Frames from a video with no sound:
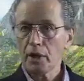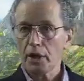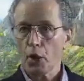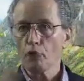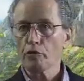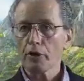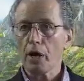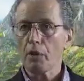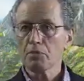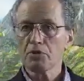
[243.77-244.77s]
it
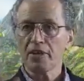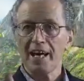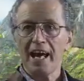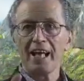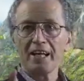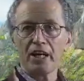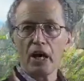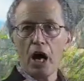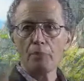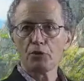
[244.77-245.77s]
overcomes the alien
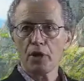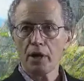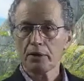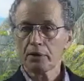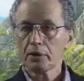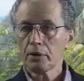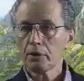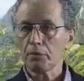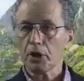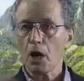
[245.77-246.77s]
object,
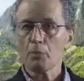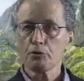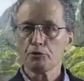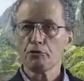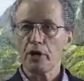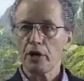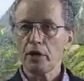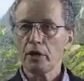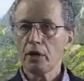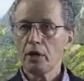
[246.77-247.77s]
becomes free,